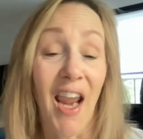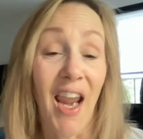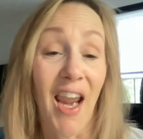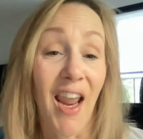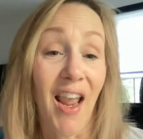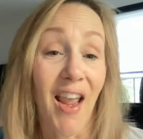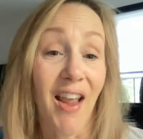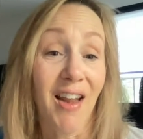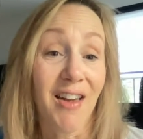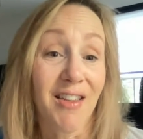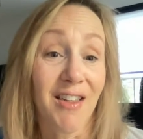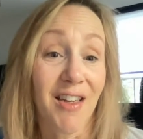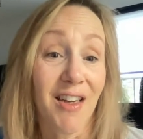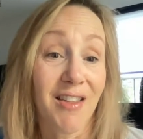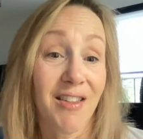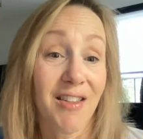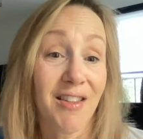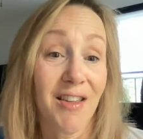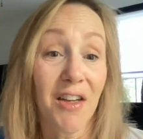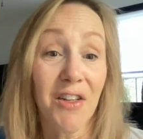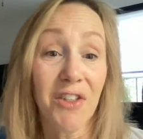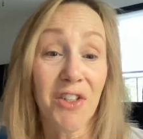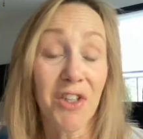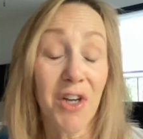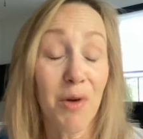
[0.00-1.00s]
And as
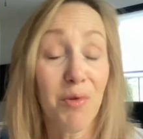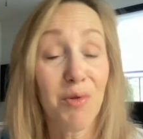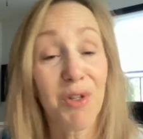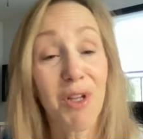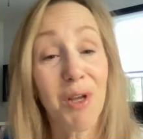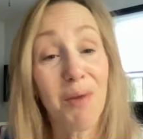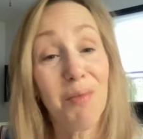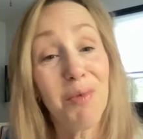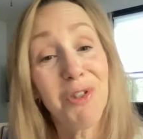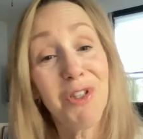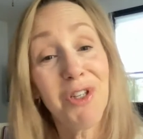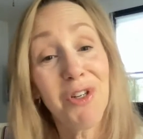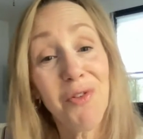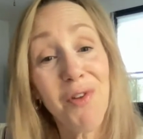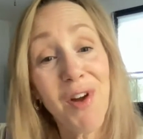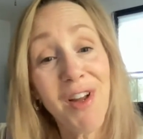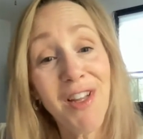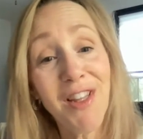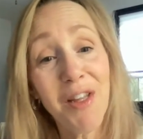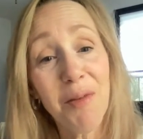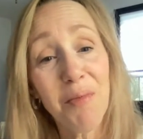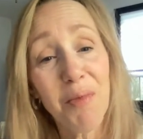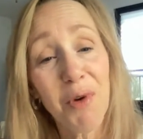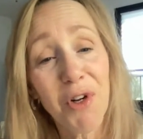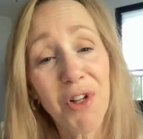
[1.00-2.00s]
such, I was able to
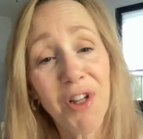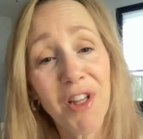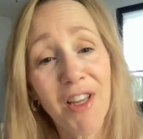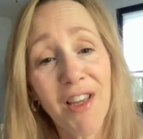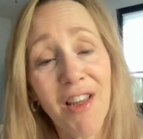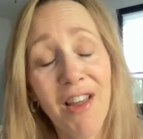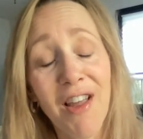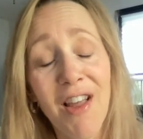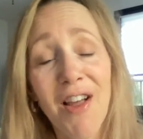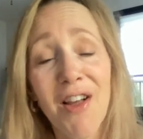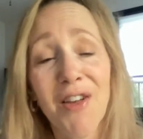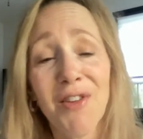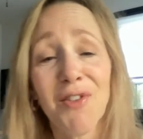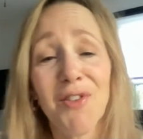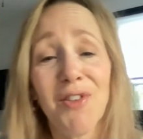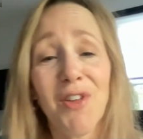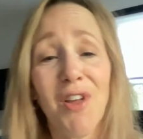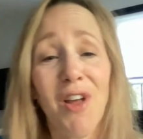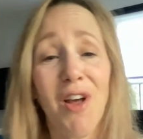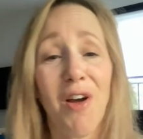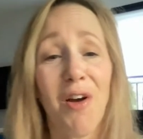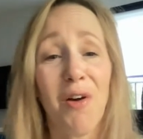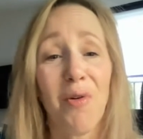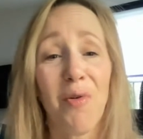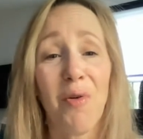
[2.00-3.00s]
grade them early.
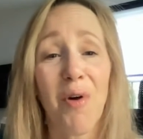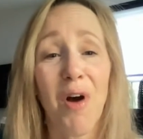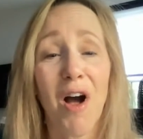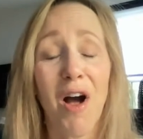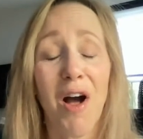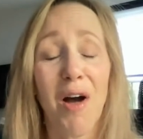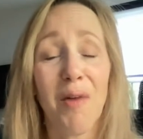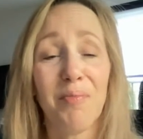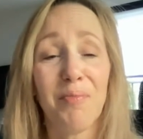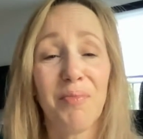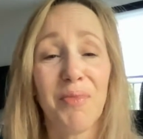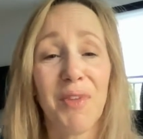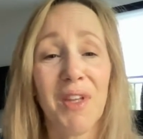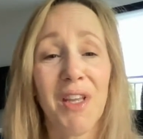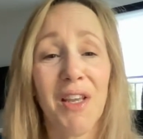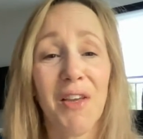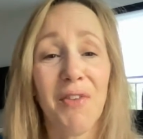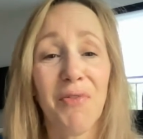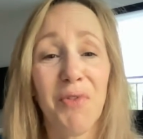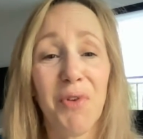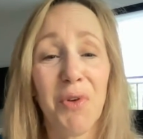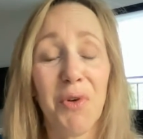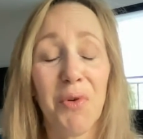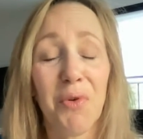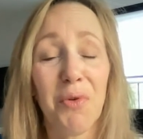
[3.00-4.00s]
So
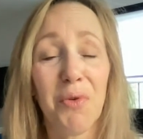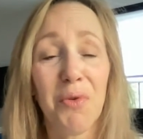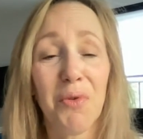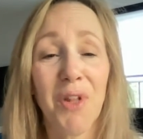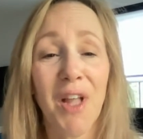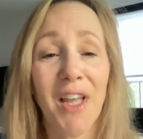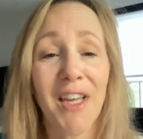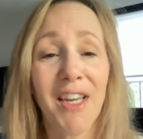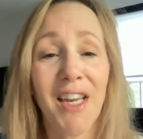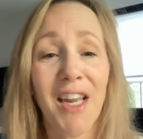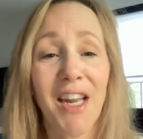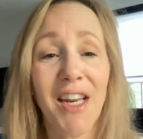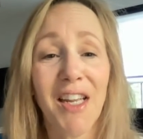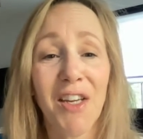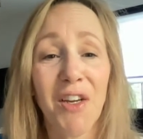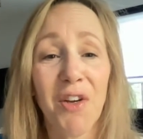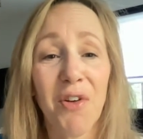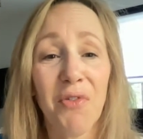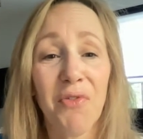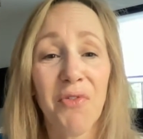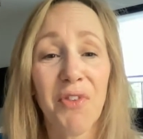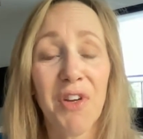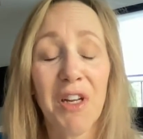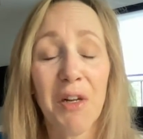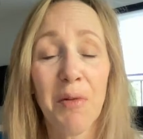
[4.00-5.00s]
if you like getting
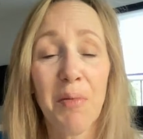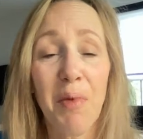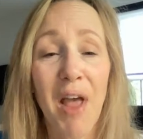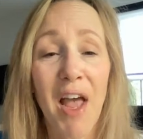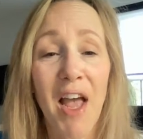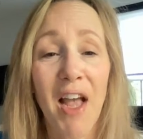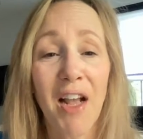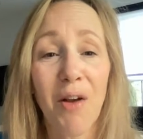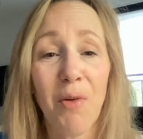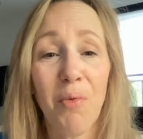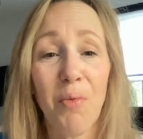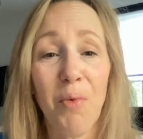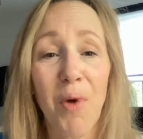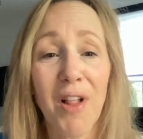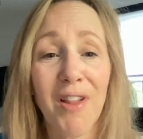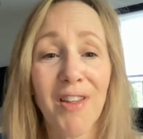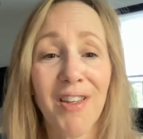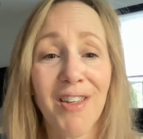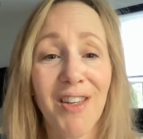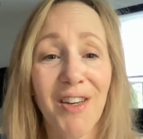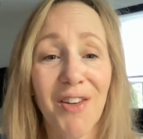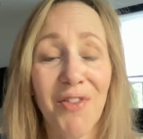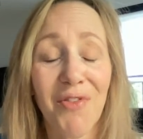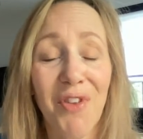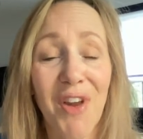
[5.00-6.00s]
your feedback well
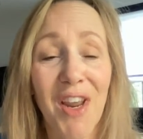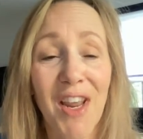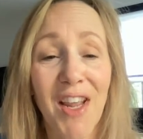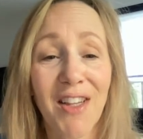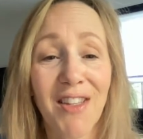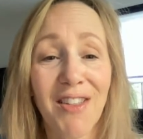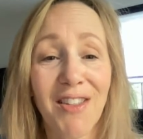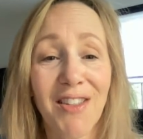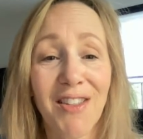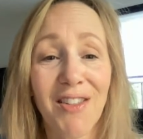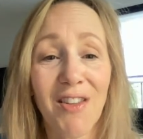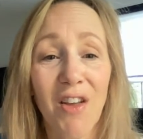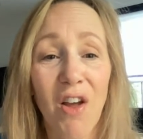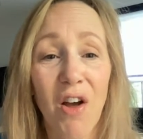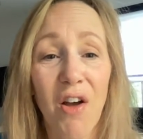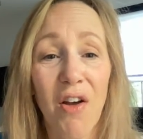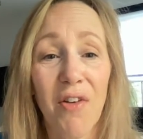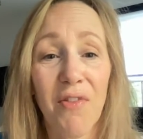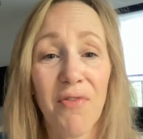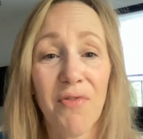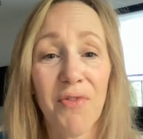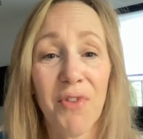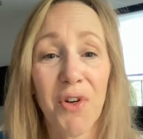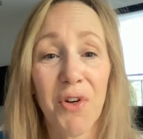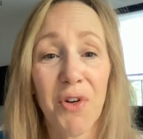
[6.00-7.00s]
in advance
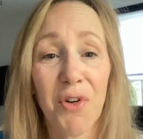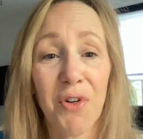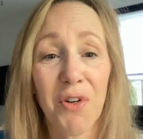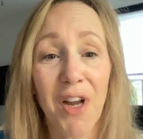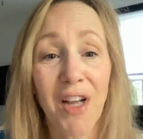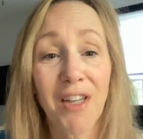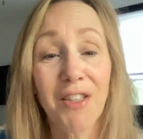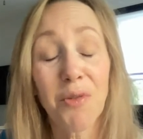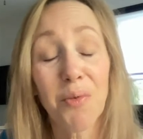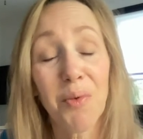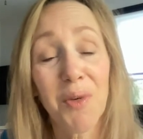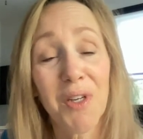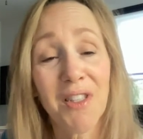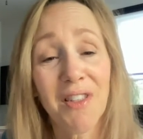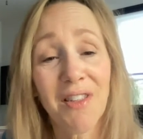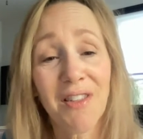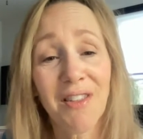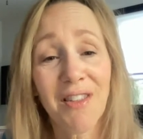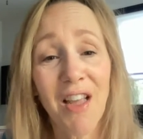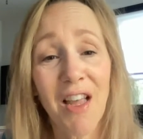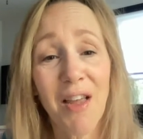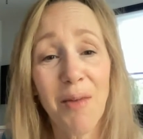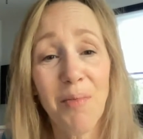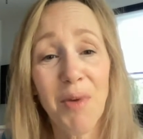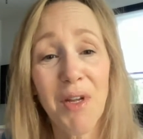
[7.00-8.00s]
of your next week's
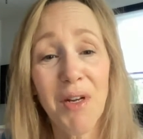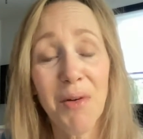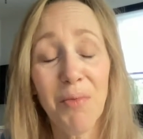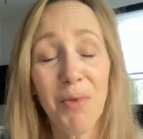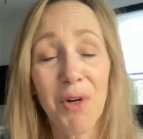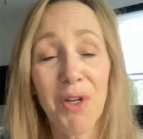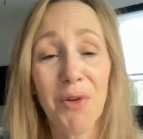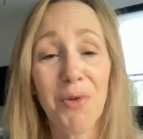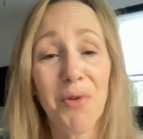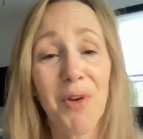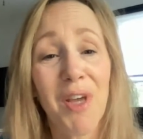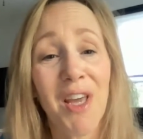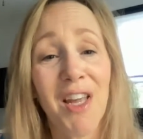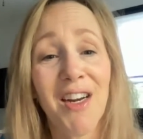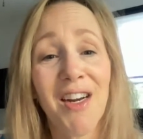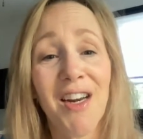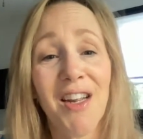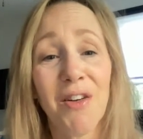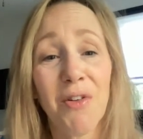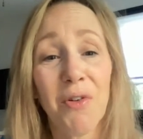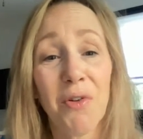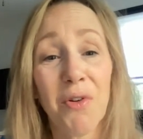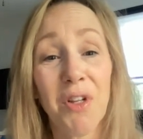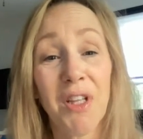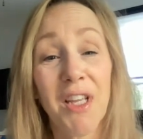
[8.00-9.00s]
assignment, when you get it
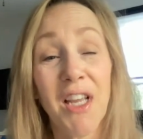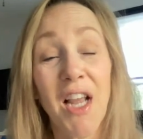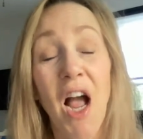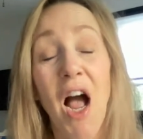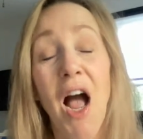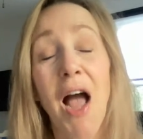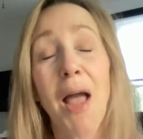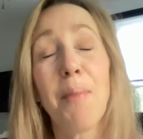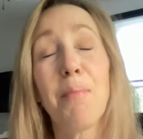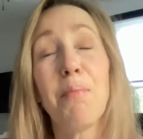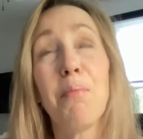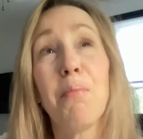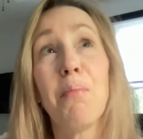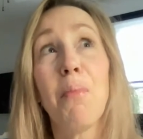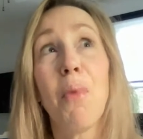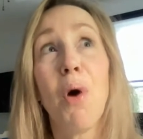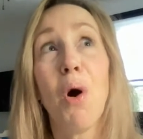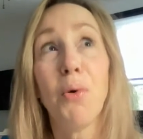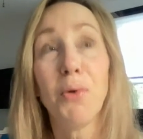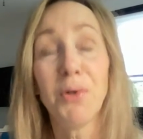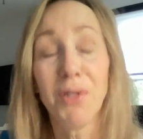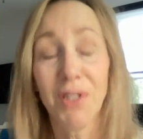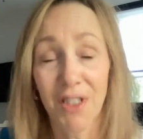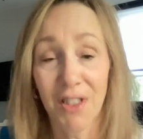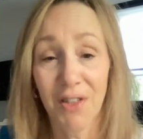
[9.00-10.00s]
in early, I
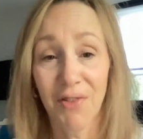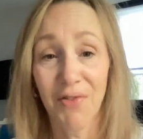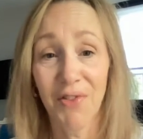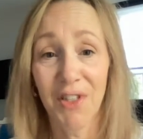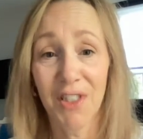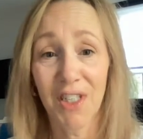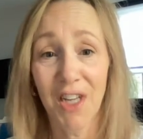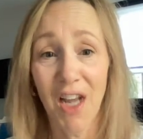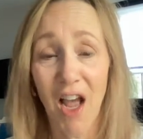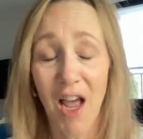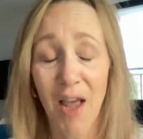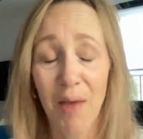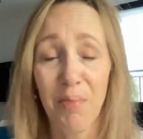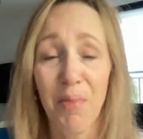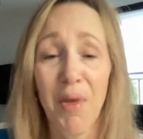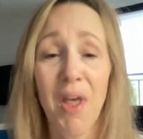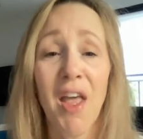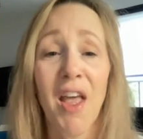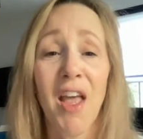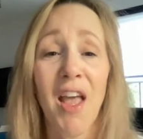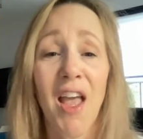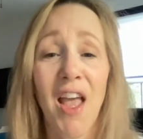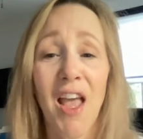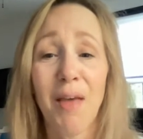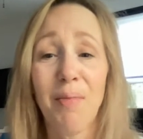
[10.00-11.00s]
most of the time
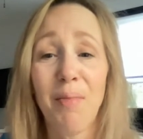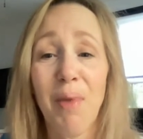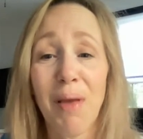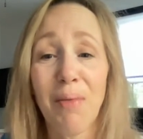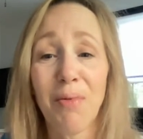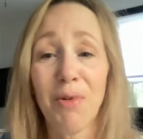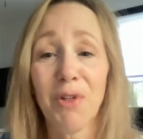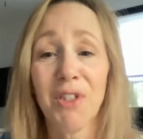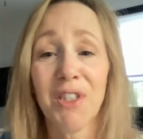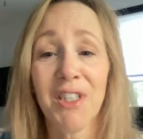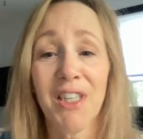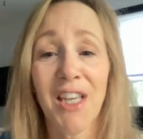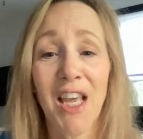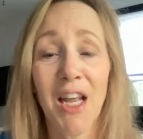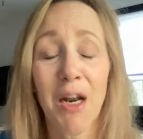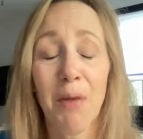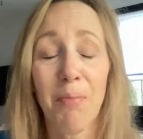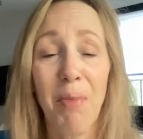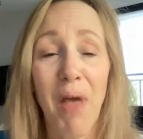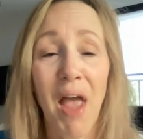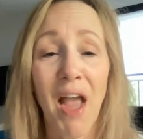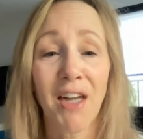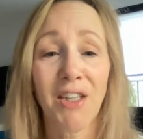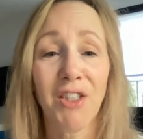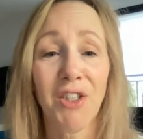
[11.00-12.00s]
am able to get
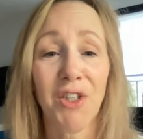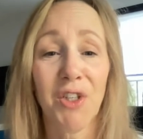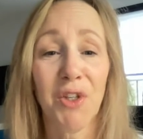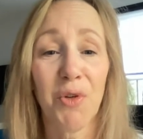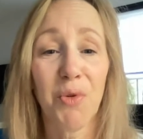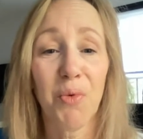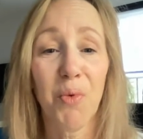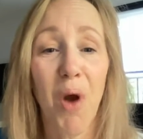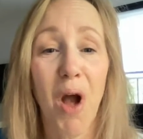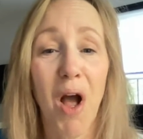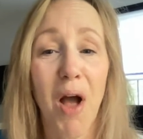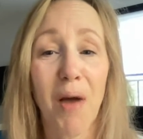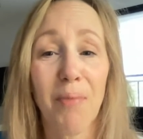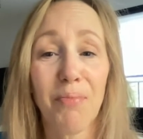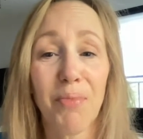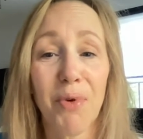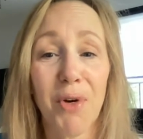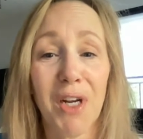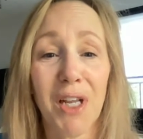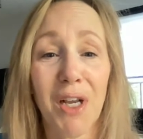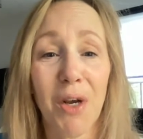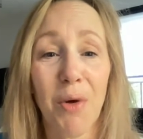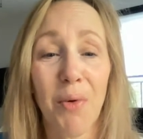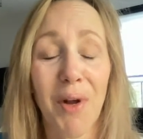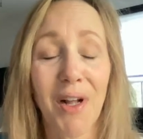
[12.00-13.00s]
it back to you
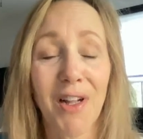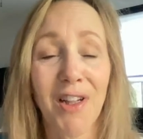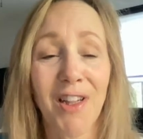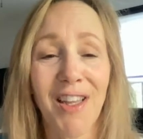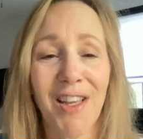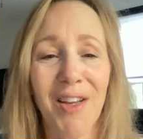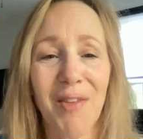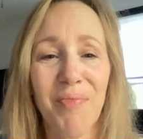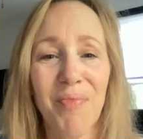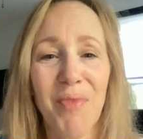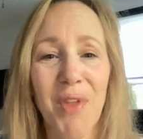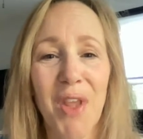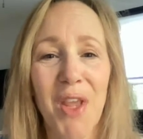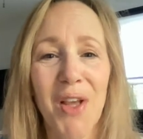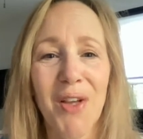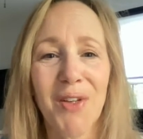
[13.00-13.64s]
pretty quickly.